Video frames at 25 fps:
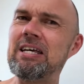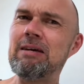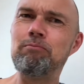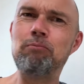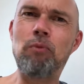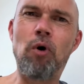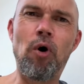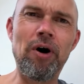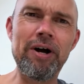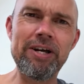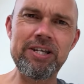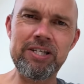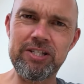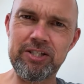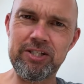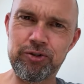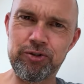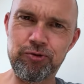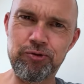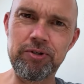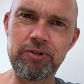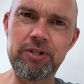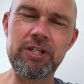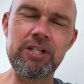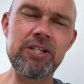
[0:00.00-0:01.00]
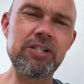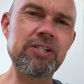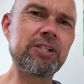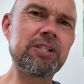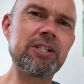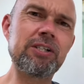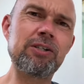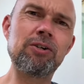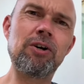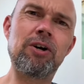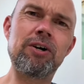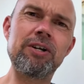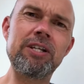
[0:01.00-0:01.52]
more as a
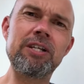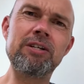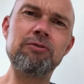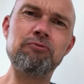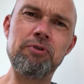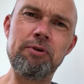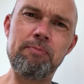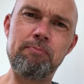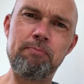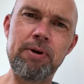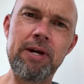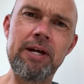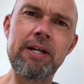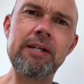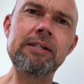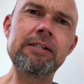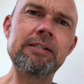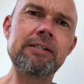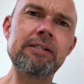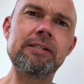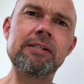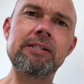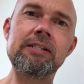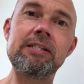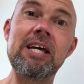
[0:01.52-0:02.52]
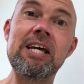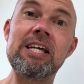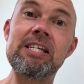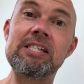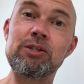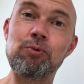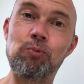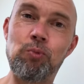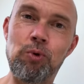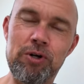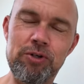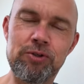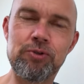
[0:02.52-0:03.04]
tradition, not in repentance as
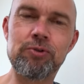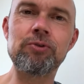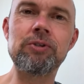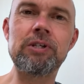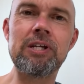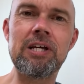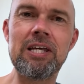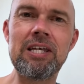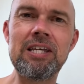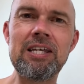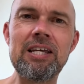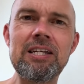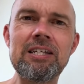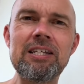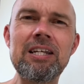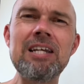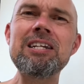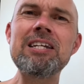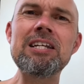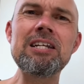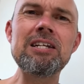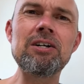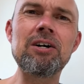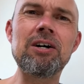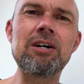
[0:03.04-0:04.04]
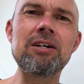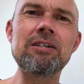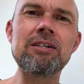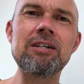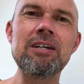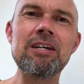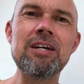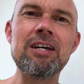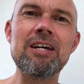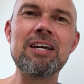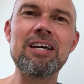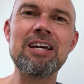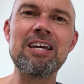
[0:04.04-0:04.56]
it was today. And they did not
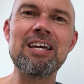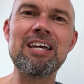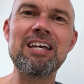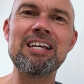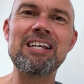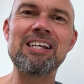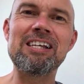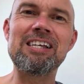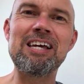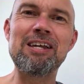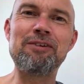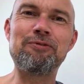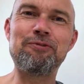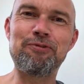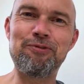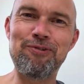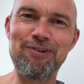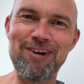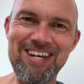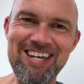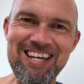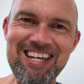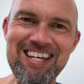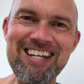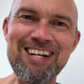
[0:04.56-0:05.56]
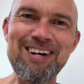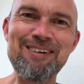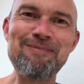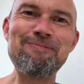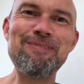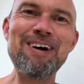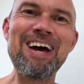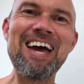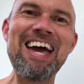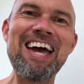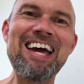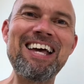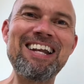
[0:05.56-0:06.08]
get freedom
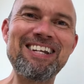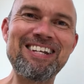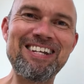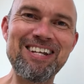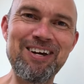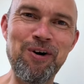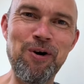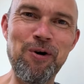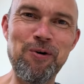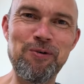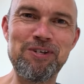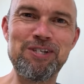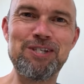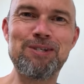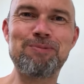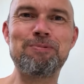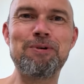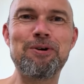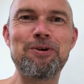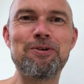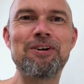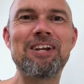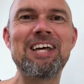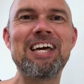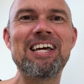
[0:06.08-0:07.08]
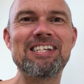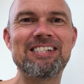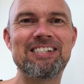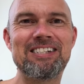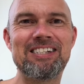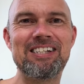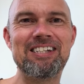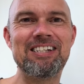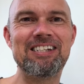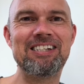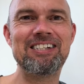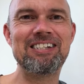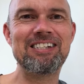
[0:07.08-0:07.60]
and the Holy Spirit as
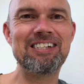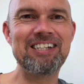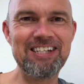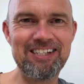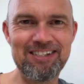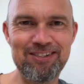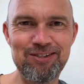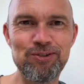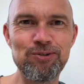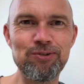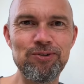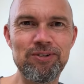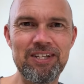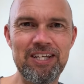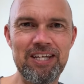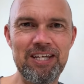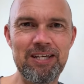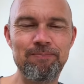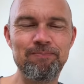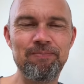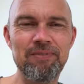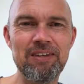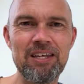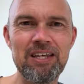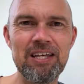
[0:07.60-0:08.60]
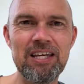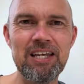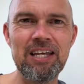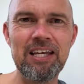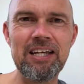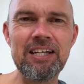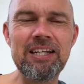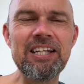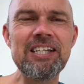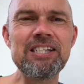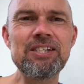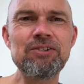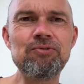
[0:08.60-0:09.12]
they did today.
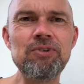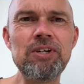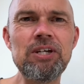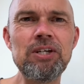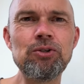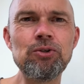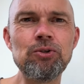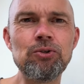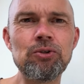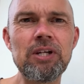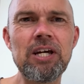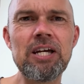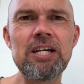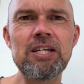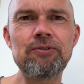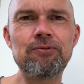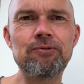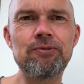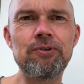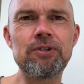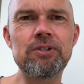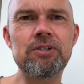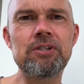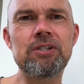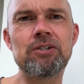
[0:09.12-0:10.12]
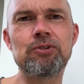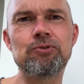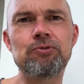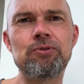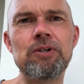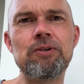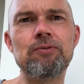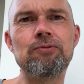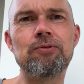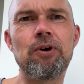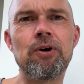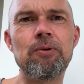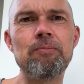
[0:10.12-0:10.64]
In this video, there is first a
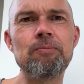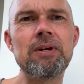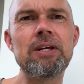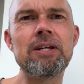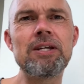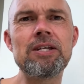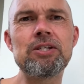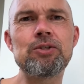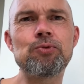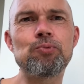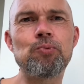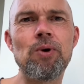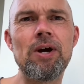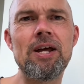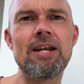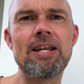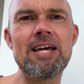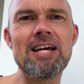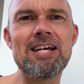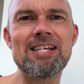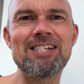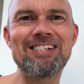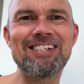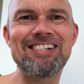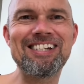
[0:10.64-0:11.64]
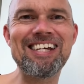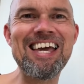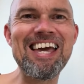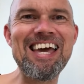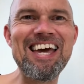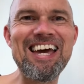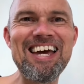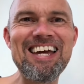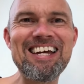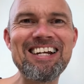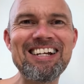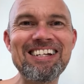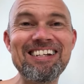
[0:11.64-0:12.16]
3-4 minutes where they're
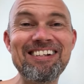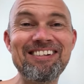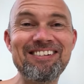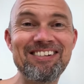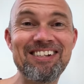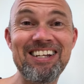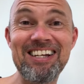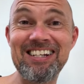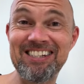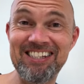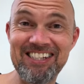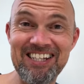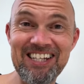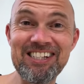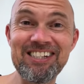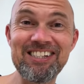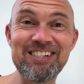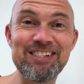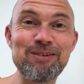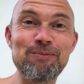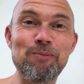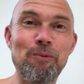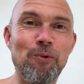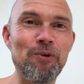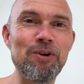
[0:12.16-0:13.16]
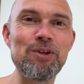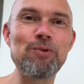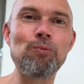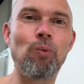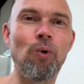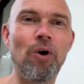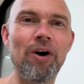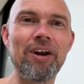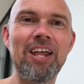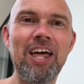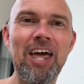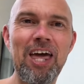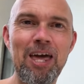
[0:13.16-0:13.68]
sharing their testimony,
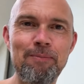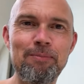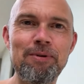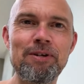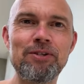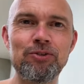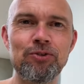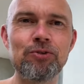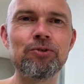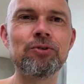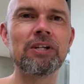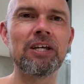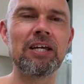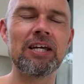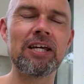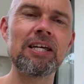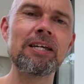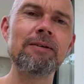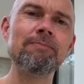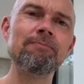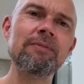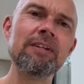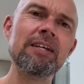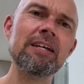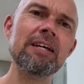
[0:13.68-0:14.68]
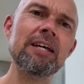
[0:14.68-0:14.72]
what happened today.